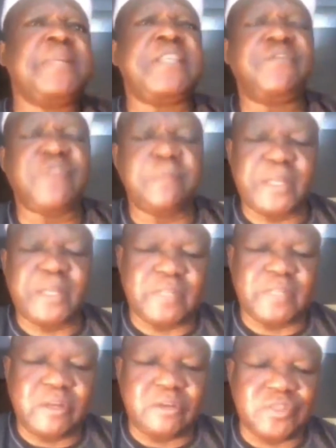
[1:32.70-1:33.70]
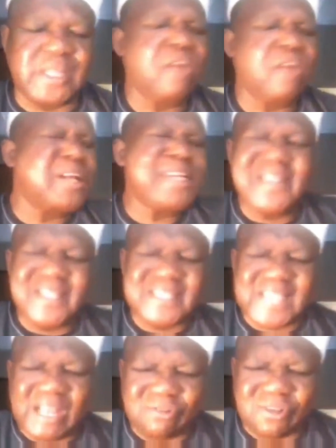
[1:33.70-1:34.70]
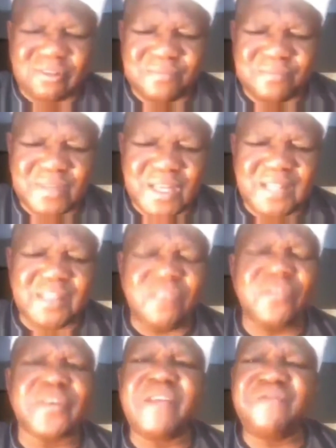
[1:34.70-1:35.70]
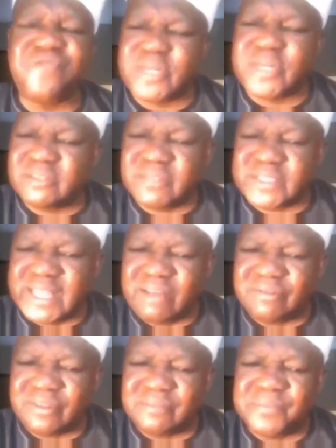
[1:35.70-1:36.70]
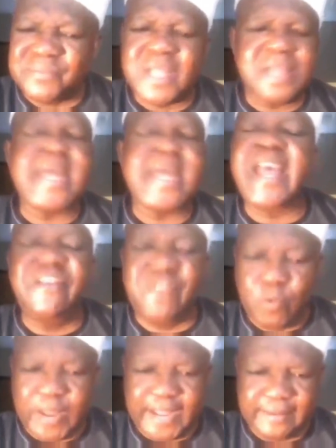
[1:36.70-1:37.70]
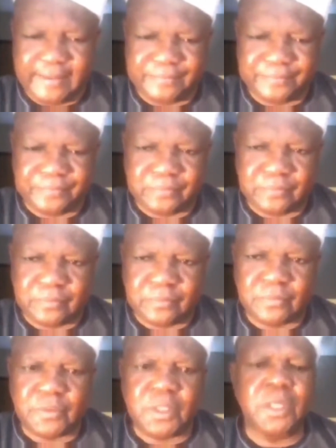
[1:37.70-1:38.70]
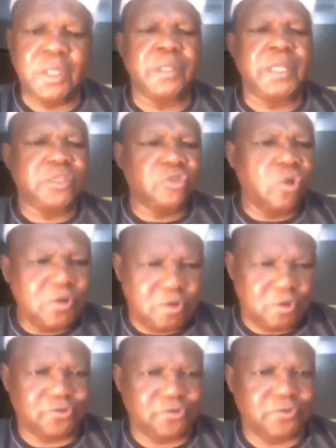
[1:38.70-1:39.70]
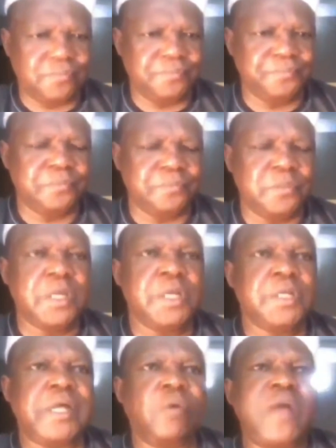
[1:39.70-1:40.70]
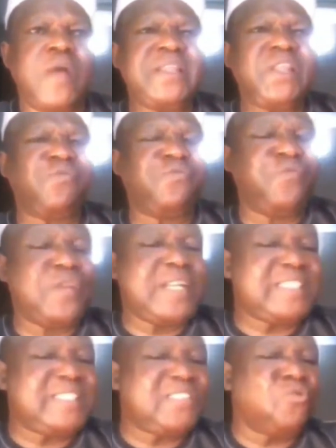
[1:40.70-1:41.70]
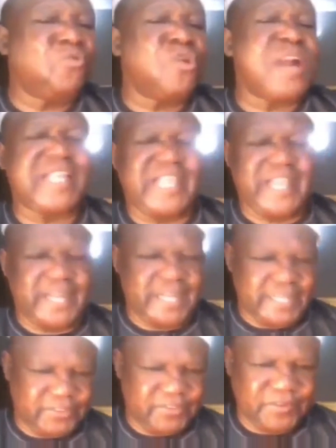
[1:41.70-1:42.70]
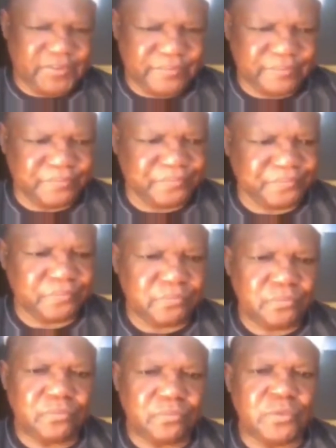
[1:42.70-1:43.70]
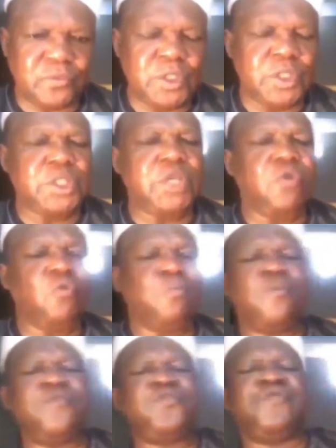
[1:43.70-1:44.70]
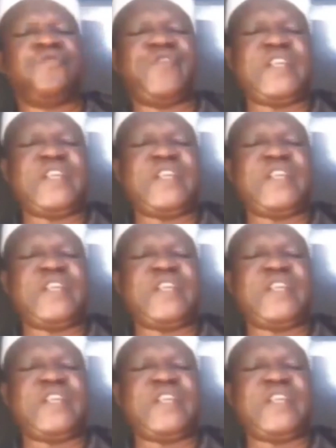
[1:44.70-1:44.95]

them in different parts of the country. They're already in the south, in the rainforest of the south. They're everywhere. They told us that when they finish these rural killings, they will move to